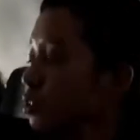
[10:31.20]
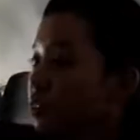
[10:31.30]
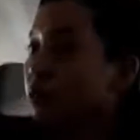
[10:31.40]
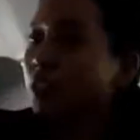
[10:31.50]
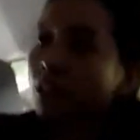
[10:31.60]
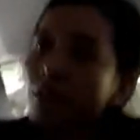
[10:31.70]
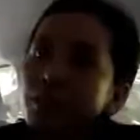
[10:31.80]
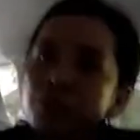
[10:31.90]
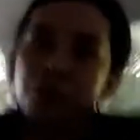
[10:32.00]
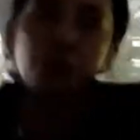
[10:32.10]
soon we are
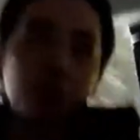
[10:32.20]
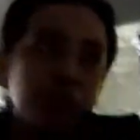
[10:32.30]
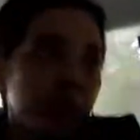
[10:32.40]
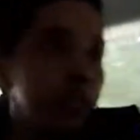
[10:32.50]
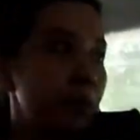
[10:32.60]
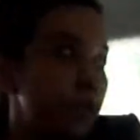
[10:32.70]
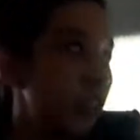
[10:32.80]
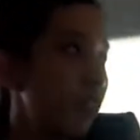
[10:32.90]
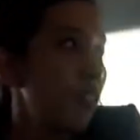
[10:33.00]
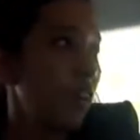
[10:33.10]
going to show you a smart
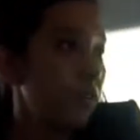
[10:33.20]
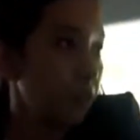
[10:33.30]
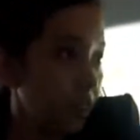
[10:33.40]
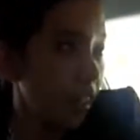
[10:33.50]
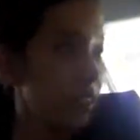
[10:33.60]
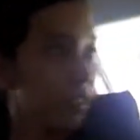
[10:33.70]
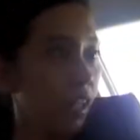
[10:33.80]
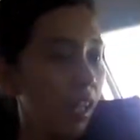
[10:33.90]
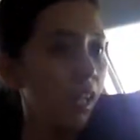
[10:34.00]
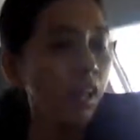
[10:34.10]
traffic light use case.
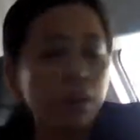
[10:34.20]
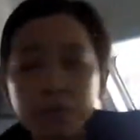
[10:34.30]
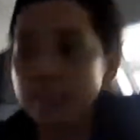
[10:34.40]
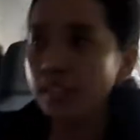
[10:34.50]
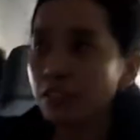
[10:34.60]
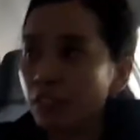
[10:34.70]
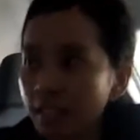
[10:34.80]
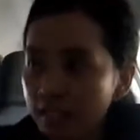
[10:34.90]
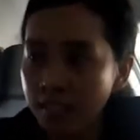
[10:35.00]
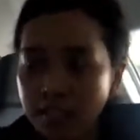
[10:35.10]
And we still have
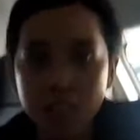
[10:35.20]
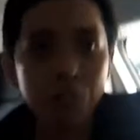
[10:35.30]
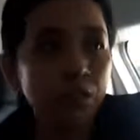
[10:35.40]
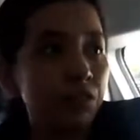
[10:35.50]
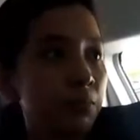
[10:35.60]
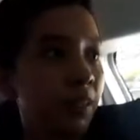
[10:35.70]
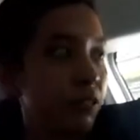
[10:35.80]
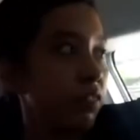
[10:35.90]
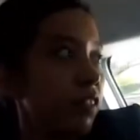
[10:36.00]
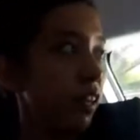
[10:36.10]
quite a distance to the smart
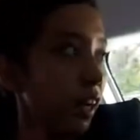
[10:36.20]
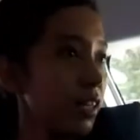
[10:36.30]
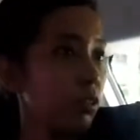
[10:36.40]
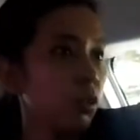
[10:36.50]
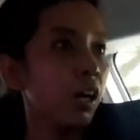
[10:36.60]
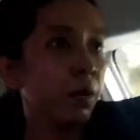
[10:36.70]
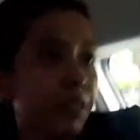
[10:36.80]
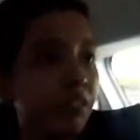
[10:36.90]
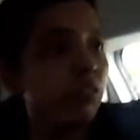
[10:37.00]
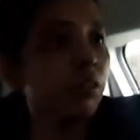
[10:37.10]
traffic light, so I will
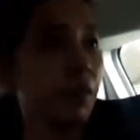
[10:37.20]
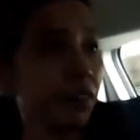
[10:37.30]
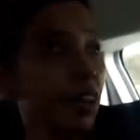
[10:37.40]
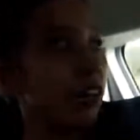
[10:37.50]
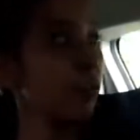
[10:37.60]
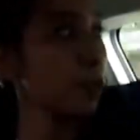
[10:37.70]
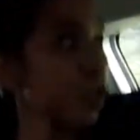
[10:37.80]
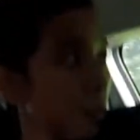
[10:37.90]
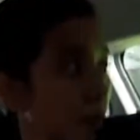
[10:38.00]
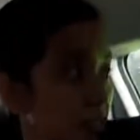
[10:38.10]
give you background
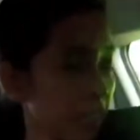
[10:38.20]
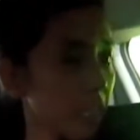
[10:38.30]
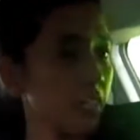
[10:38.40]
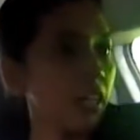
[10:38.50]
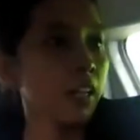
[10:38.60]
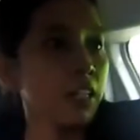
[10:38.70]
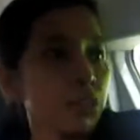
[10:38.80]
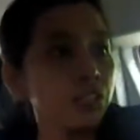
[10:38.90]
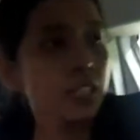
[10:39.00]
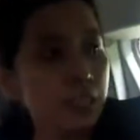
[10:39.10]
information about it.
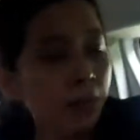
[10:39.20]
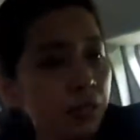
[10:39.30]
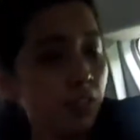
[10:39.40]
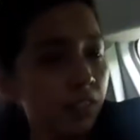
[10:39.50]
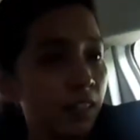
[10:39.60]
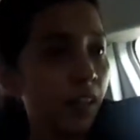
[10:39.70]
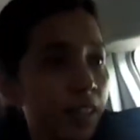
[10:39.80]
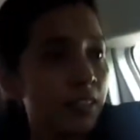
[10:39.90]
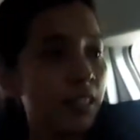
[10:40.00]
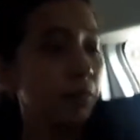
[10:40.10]
So this smart traffic
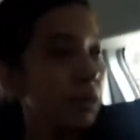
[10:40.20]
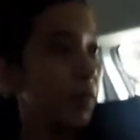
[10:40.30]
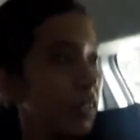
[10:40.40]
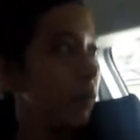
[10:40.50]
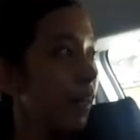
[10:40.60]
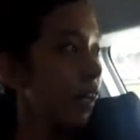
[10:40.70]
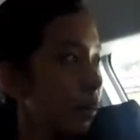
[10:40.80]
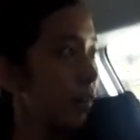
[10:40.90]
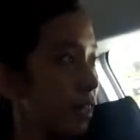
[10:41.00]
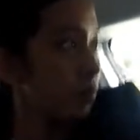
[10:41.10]
light is implemented by
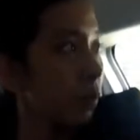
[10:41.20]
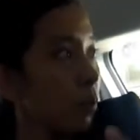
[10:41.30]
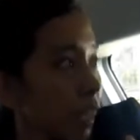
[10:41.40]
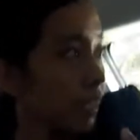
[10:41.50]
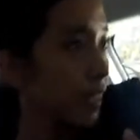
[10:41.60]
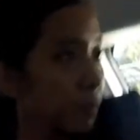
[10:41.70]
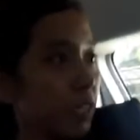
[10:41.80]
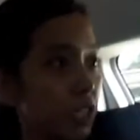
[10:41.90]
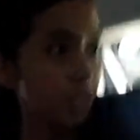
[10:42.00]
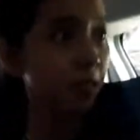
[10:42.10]
our smart mobility
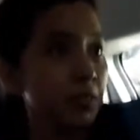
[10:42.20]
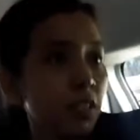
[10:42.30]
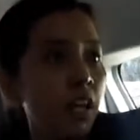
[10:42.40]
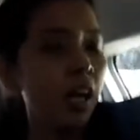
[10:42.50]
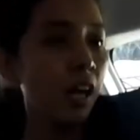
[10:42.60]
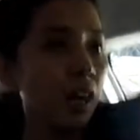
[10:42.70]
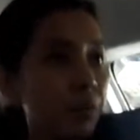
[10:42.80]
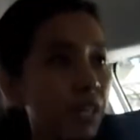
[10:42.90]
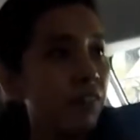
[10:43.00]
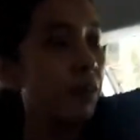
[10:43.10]
dispatch teams. And we
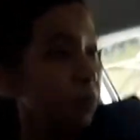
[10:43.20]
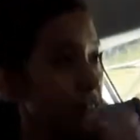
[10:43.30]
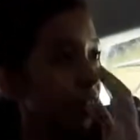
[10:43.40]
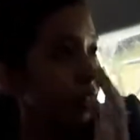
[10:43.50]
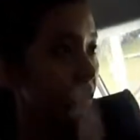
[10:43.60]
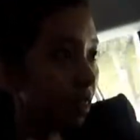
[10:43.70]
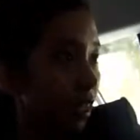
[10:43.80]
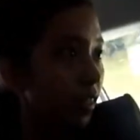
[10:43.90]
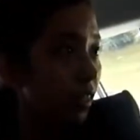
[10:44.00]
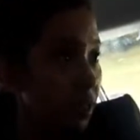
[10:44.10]
have a roadside
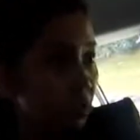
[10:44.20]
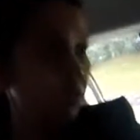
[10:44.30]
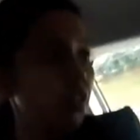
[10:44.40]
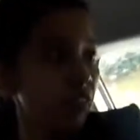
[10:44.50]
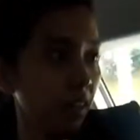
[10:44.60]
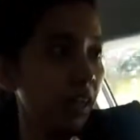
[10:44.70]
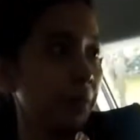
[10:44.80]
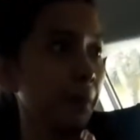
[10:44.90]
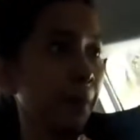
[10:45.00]
unit next to the traffic light.